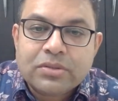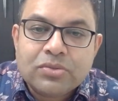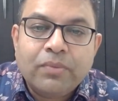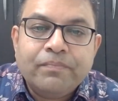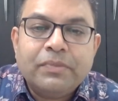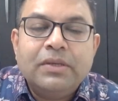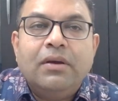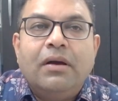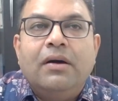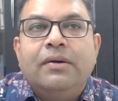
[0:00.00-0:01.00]
So
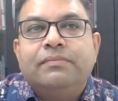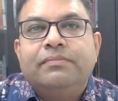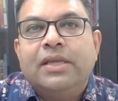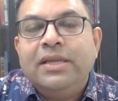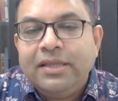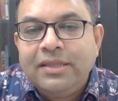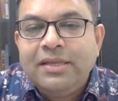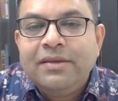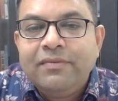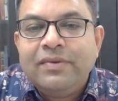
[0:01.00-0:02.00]
in
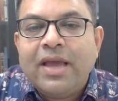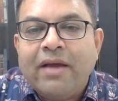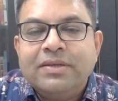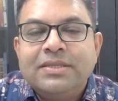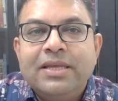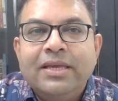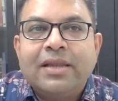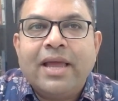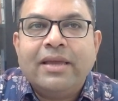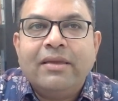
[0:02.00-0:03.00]
Hindi, we have a
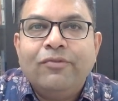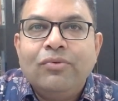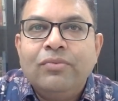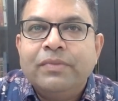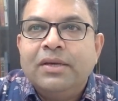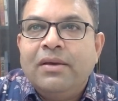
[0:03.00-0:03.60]
saying like, if you